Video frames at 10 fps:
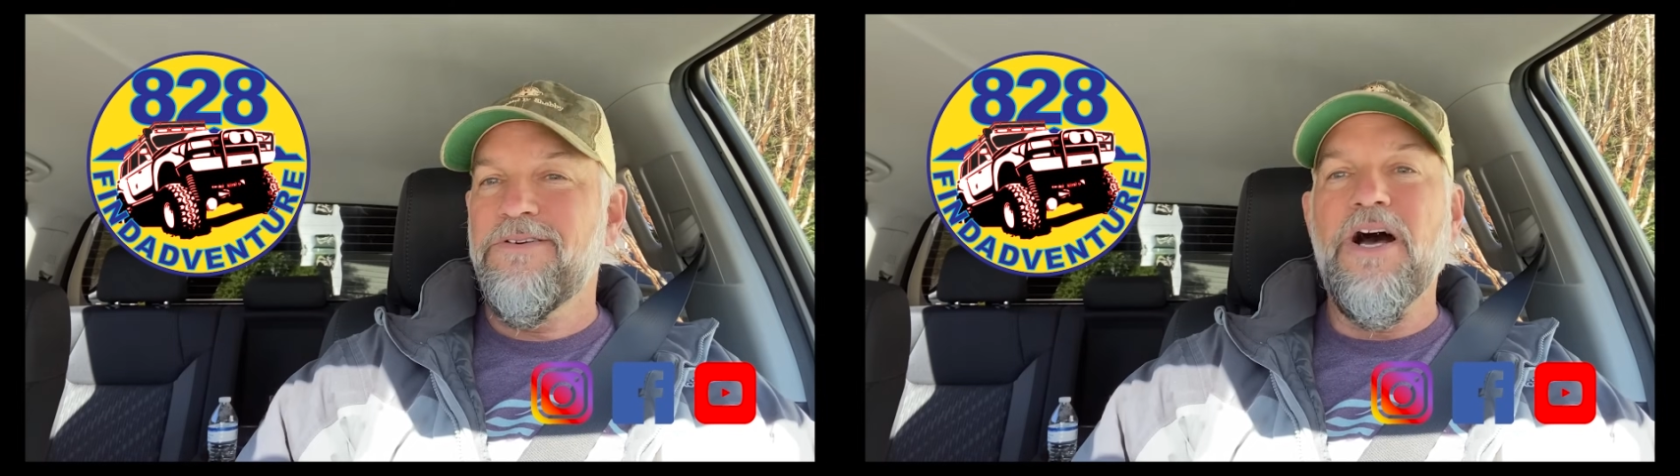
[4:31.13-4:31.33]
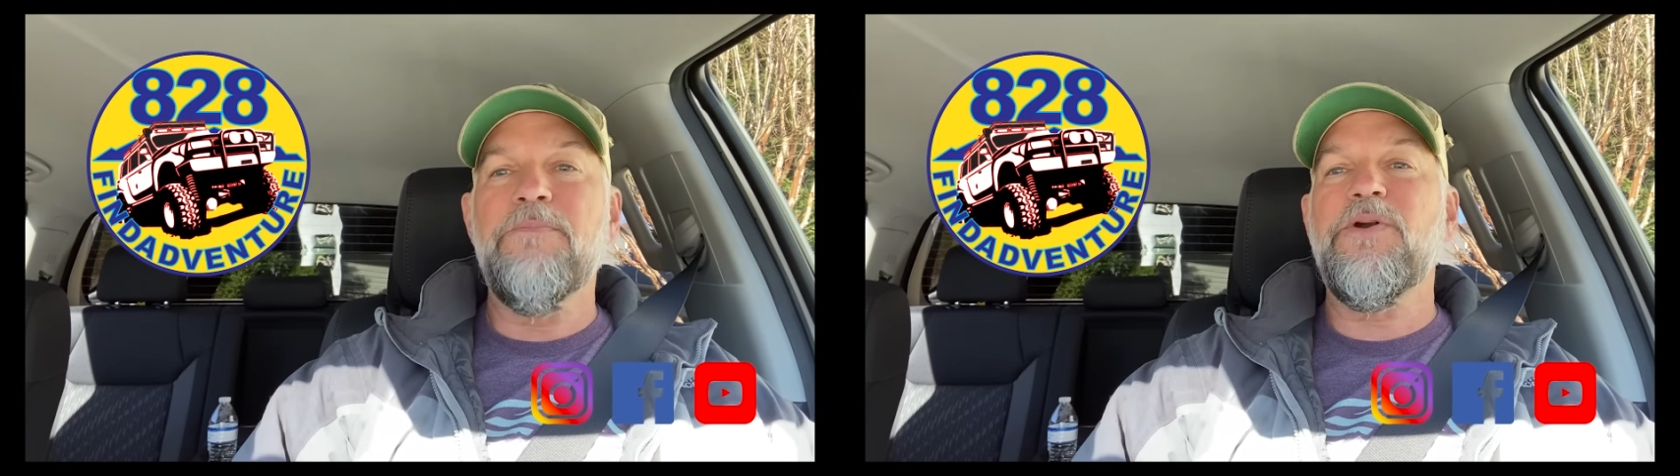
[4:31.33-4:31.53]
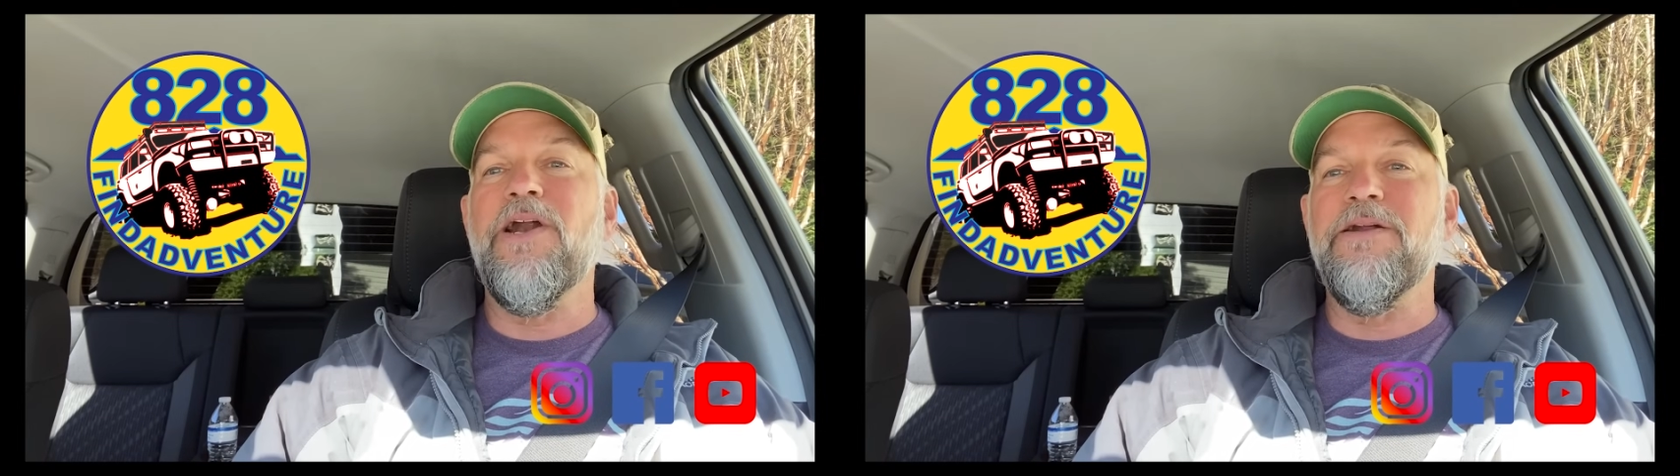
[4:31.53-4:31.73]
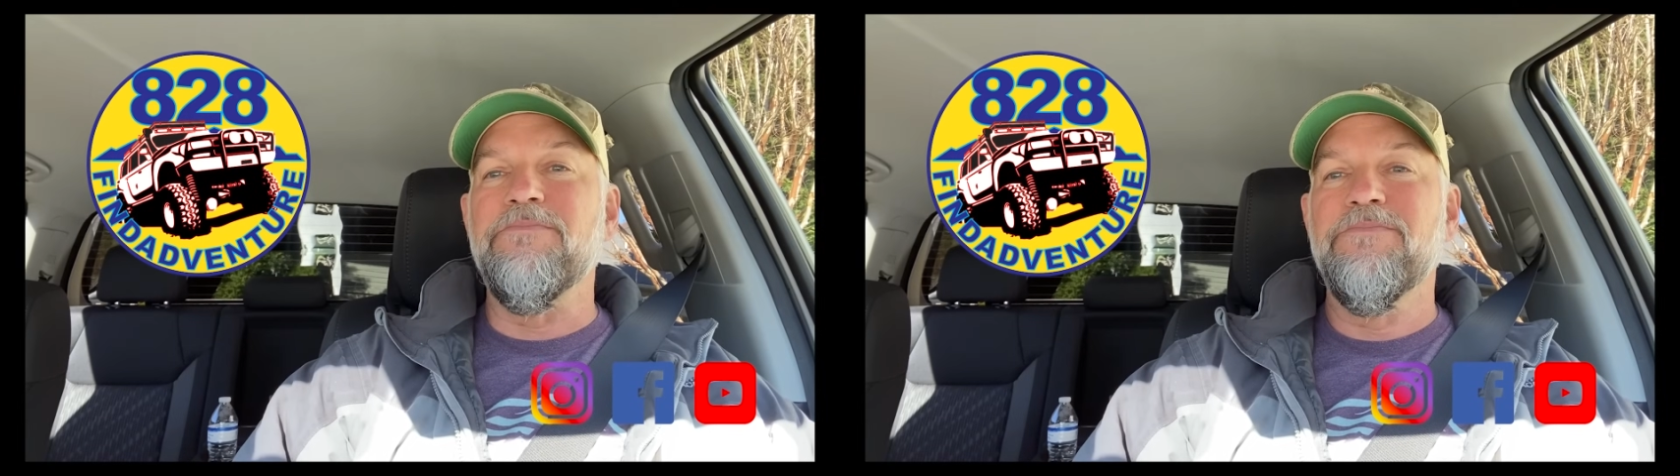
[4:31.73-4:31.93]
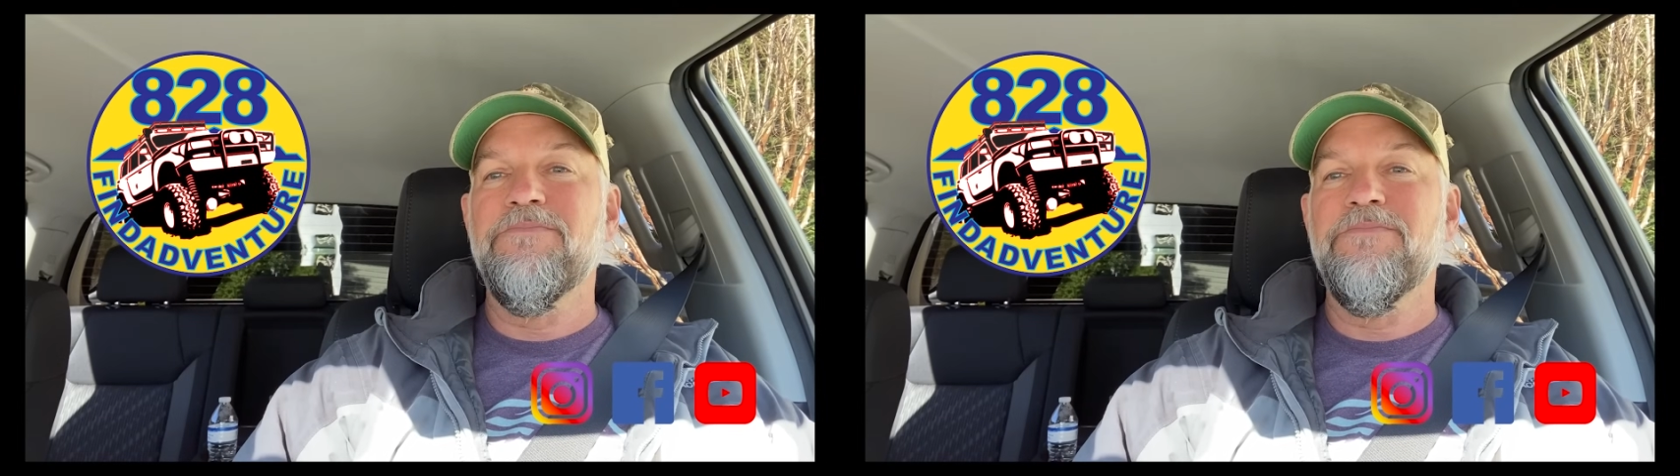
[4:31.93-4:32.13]
upgrade
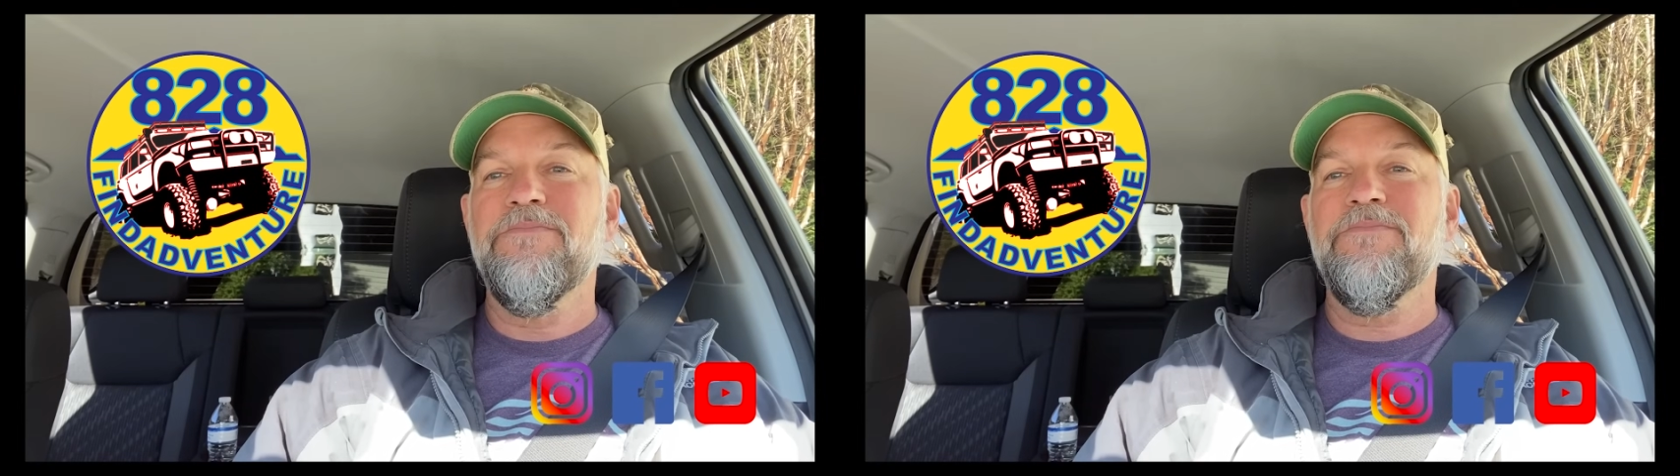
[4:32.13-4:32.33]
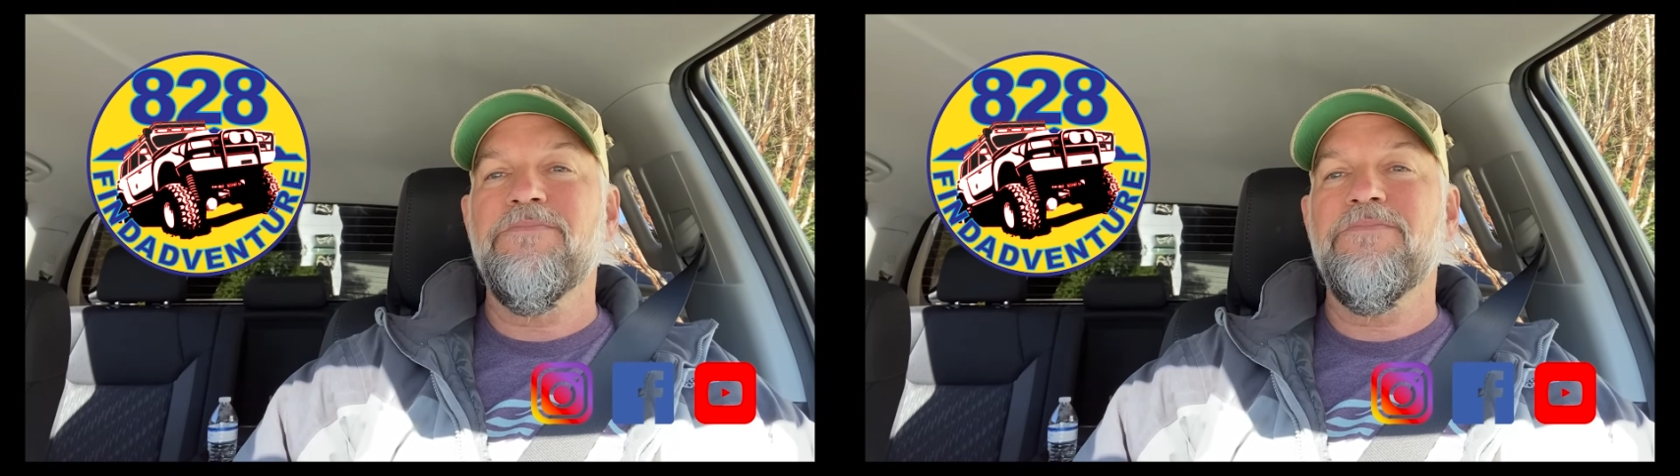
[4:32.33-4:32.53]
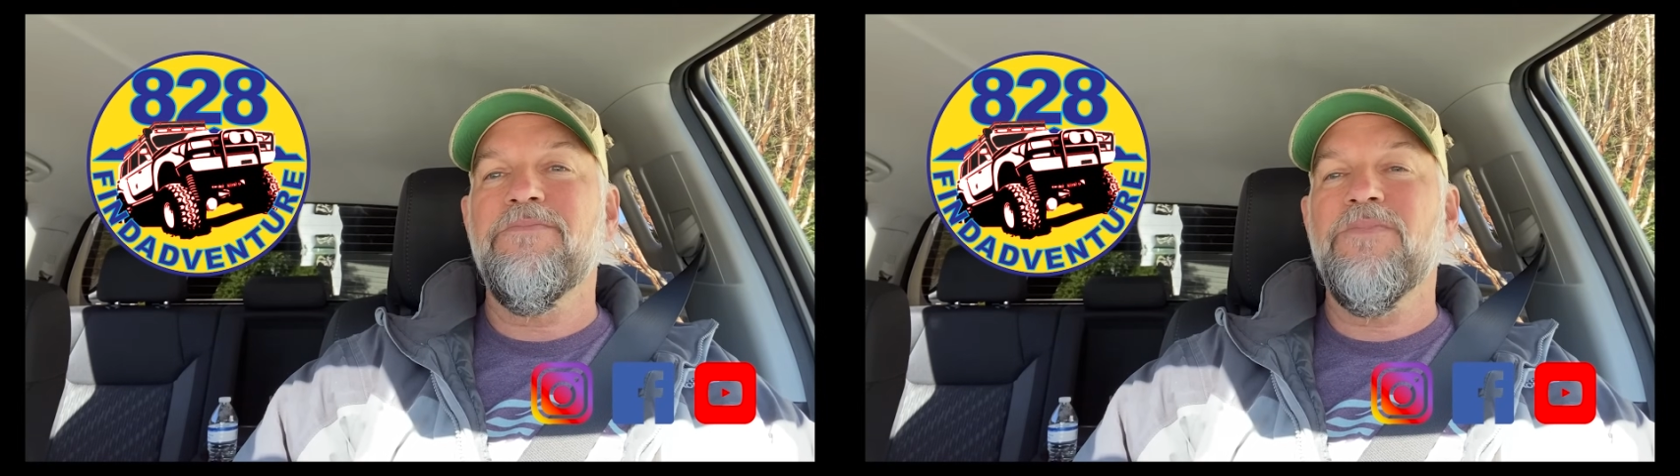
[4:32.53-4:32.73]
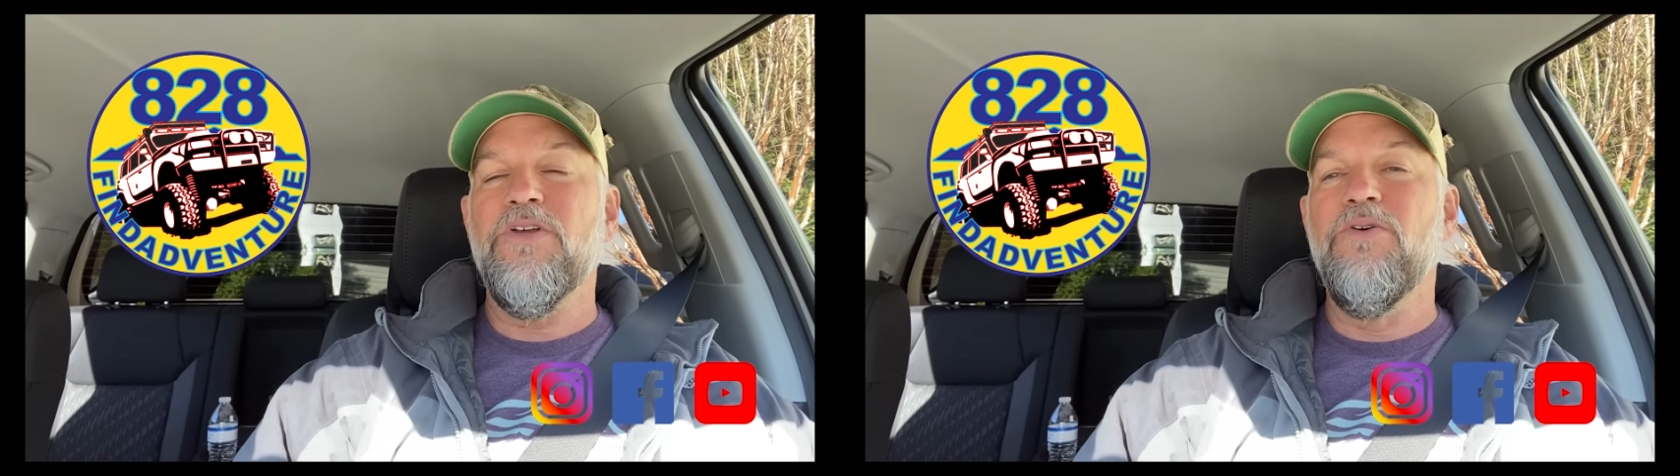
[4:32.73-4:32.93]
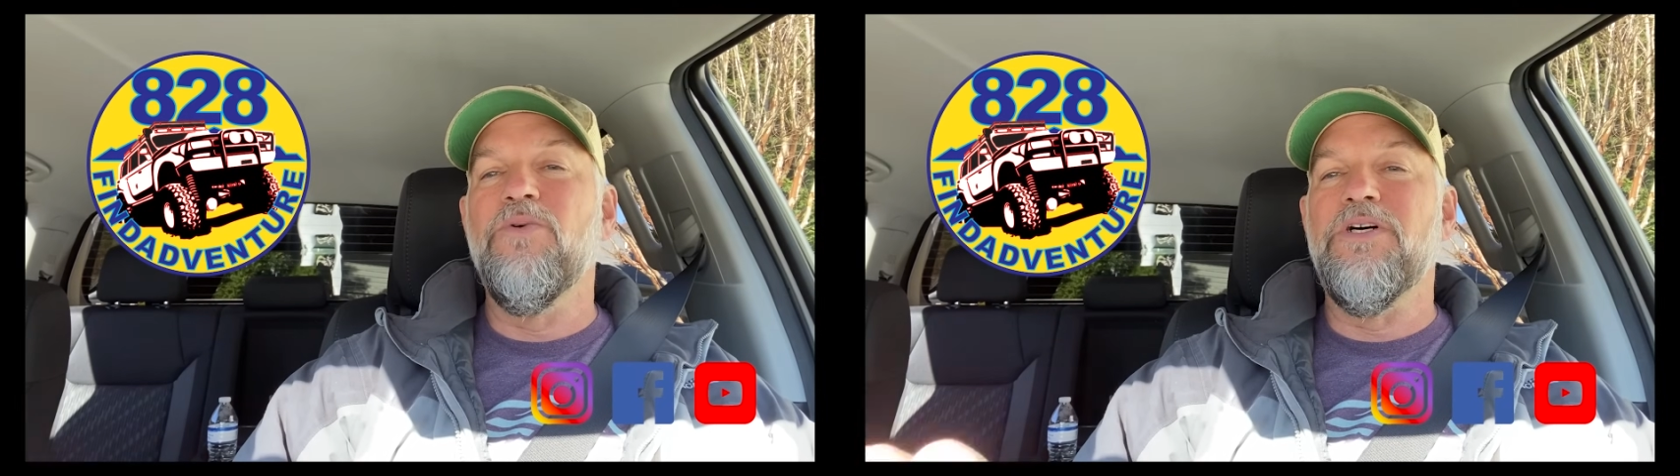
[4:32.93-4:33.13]
them.
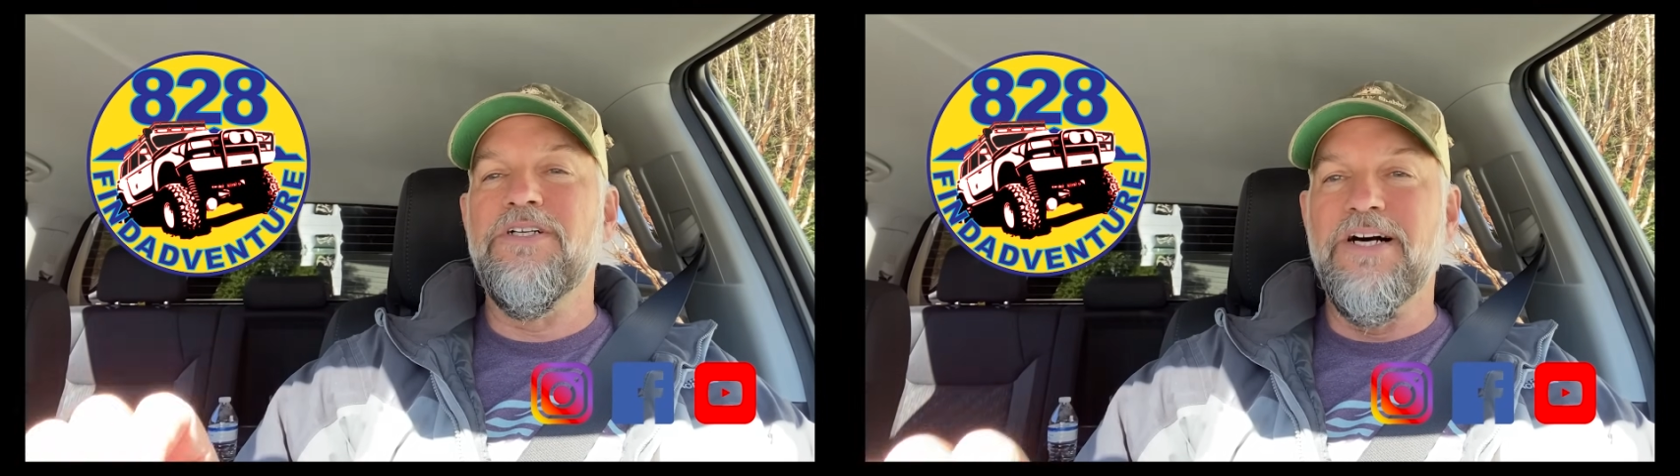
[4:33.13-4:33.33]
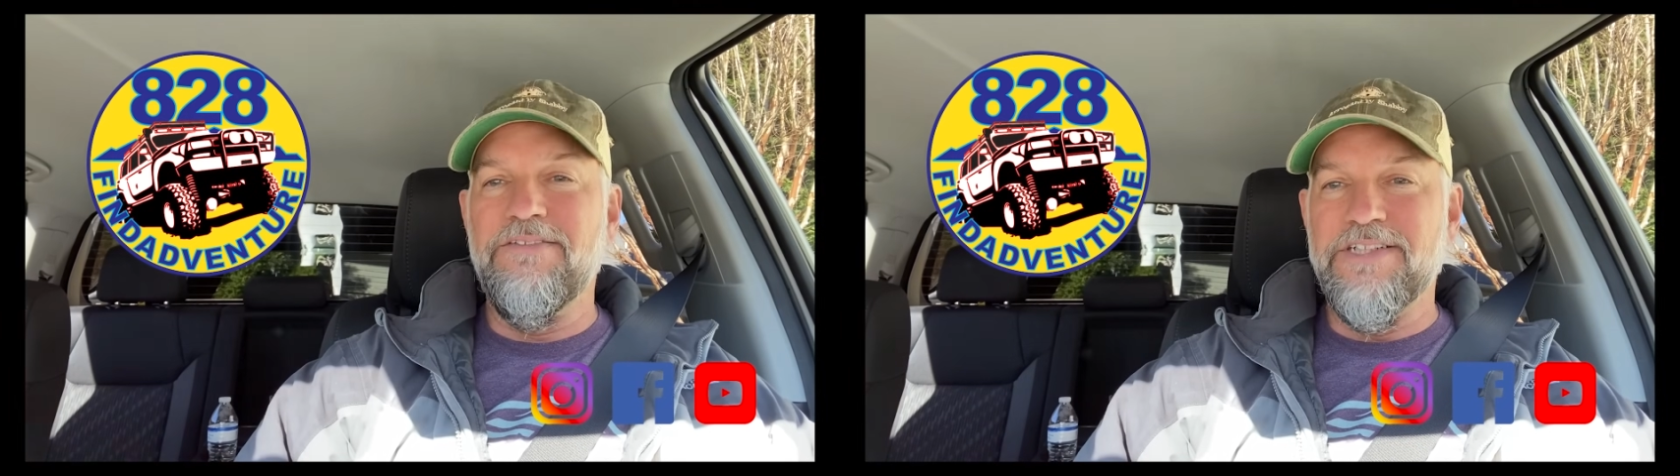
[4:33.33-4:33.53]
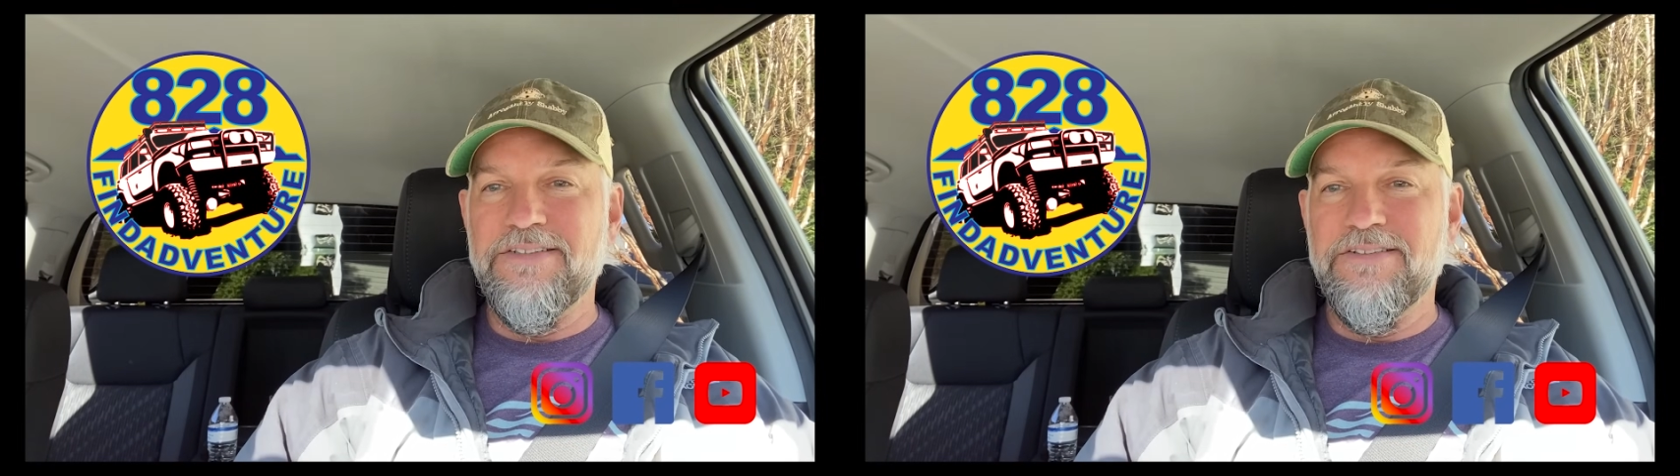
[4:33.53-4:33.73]
You will love it.